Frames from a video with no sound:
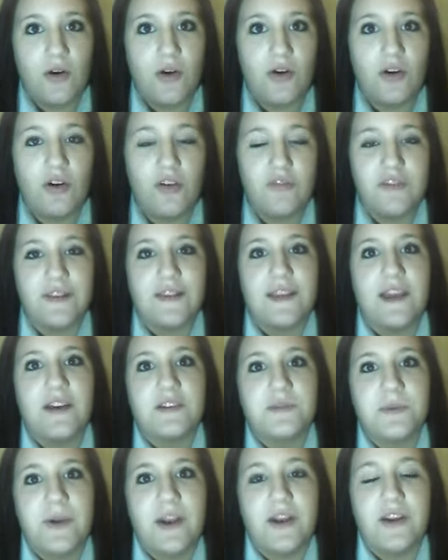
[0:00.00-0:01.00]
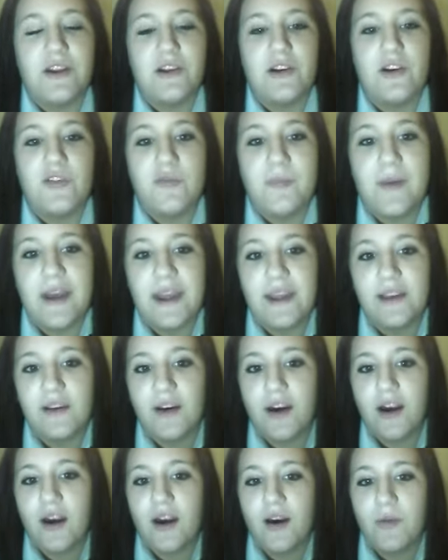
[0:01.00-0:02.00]
obviously I was wearing a lot of
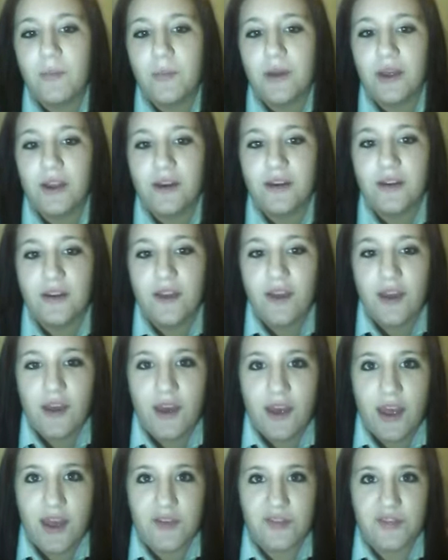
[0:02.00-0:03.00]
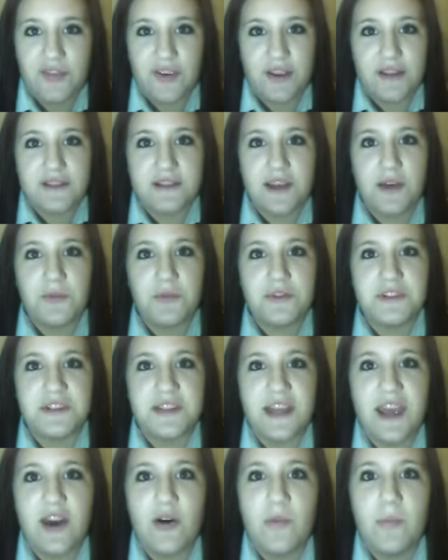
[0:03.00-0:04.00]
makeup and everything, so it
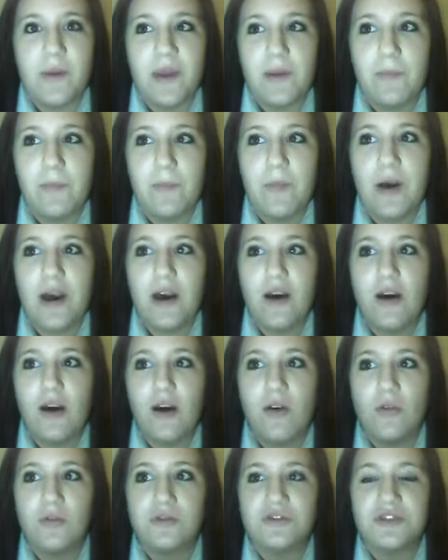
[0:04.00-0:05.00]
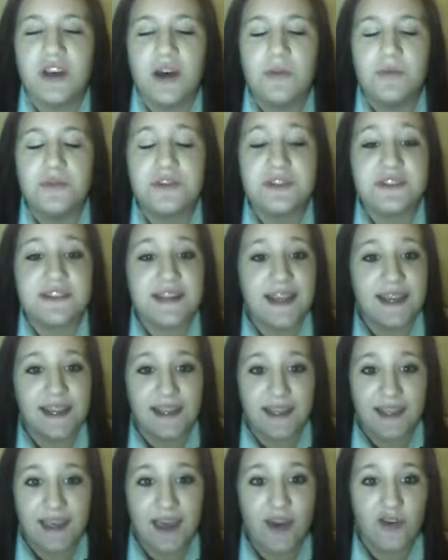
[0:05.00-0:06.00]
wasn't helping, but also I wasn't
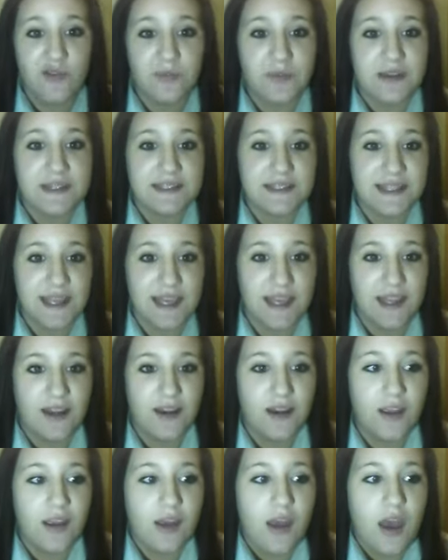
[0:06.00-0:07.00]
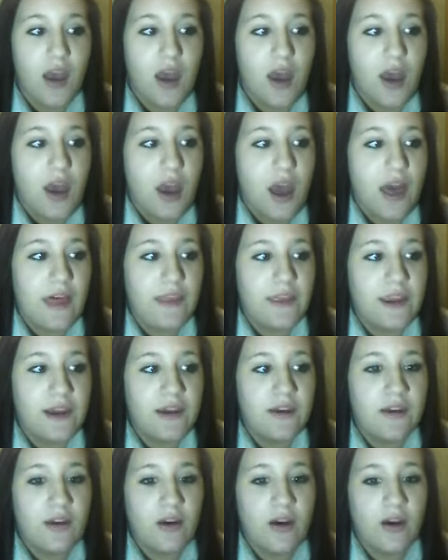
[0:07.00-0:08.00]
taking care of my skin. And
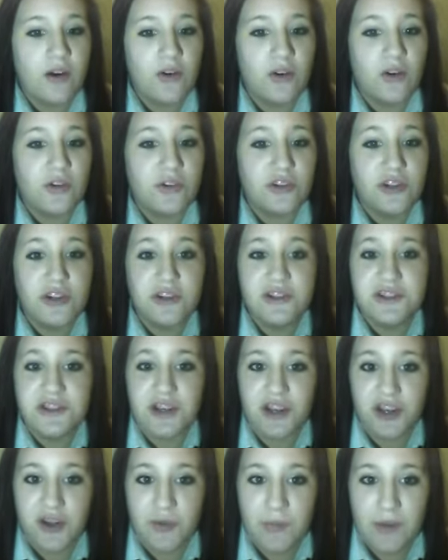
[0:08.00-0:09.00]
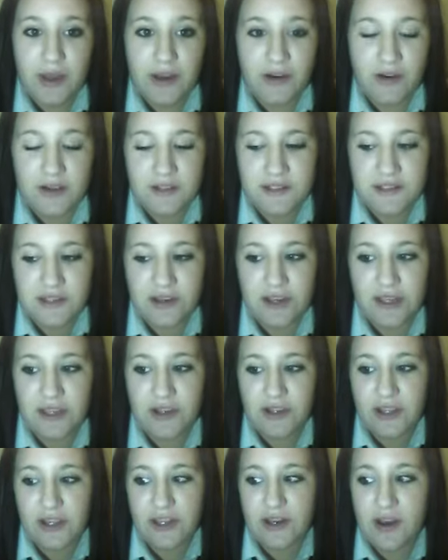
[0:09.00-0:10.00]
then I got on YouTube and I started
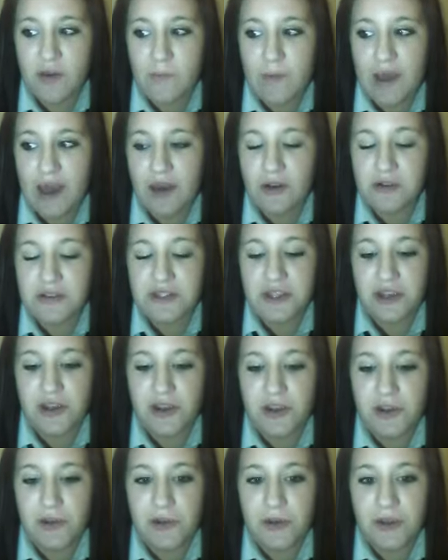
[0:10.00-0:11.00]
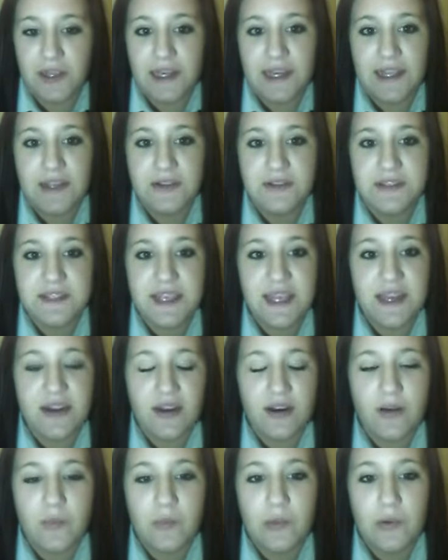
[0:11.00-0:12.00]
looking up how to clear your skin
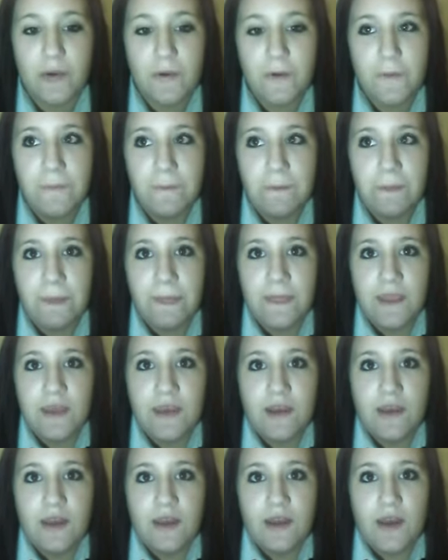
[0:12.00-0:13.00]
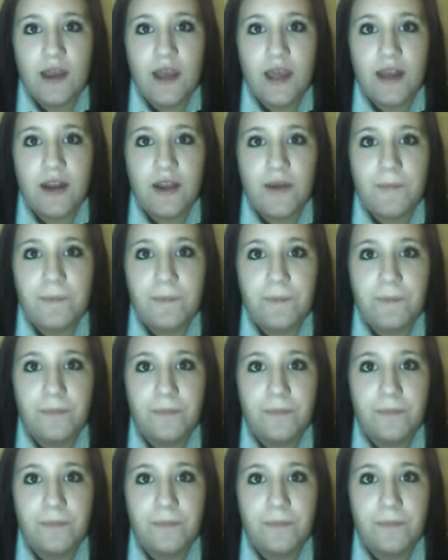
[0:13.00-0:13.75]
up, and I